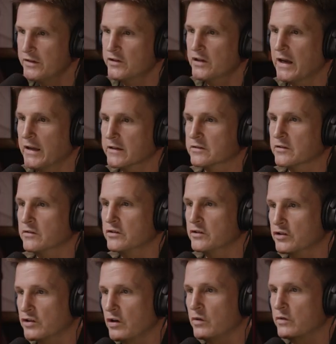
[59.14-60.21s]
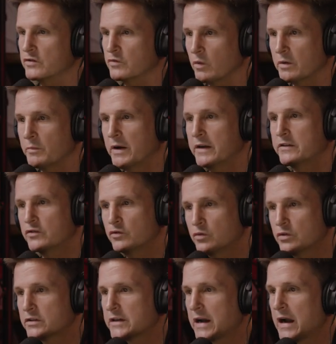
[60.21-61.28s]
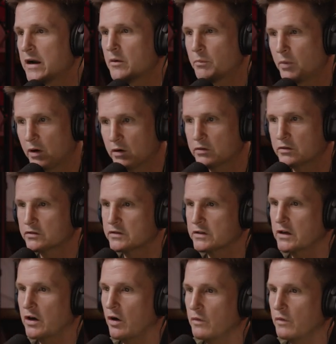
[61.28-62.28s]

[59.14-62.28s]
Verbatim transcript: Each guest on the show is one of my Do-or-Dier partners and